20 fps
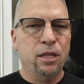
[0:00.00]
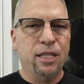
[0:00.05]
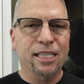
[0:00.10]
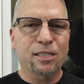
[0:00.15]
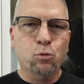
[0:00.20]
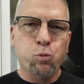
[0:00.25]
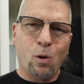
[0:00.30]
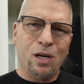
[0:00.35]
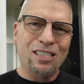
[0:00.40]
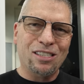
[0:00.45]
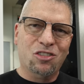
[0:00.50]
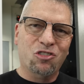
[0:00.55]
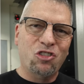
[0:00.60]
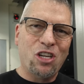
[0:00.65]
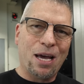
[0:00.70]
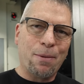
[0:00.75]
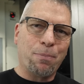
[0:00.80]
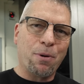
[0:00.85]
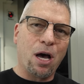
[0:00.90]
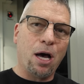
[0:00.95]
that's one
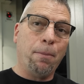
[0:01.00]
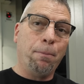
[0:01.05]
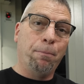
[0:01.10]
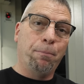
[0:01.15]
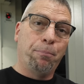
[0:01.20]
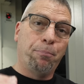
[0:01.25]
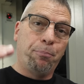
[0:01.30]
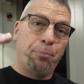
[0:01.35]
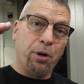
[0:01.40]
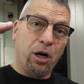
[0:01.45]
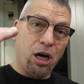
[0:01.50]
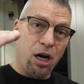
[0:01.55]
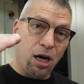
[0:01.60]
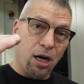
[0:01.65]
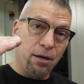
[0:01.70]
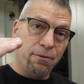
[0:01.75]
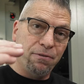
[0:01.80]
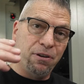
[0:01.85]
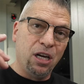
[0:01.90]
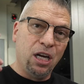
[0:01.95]
step
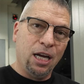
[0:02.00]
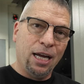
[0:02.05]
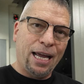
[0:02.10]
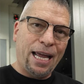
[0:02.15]
above